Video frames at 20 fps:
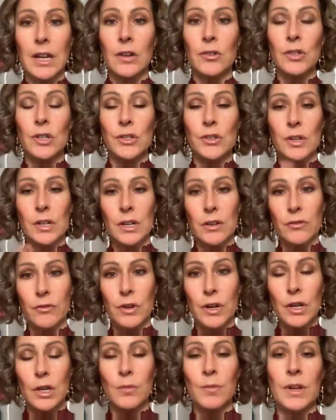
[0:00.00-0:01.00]
Now she's looking
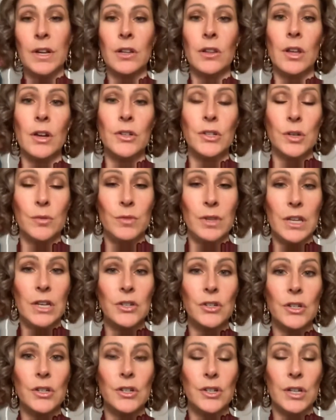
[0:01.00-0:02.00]
for a committed long-term
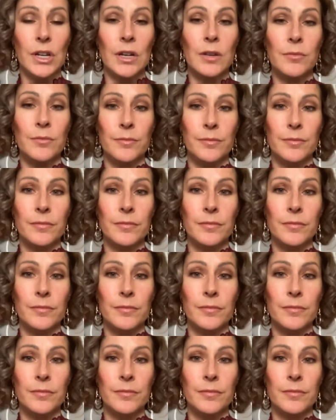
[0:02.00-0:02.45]
relationship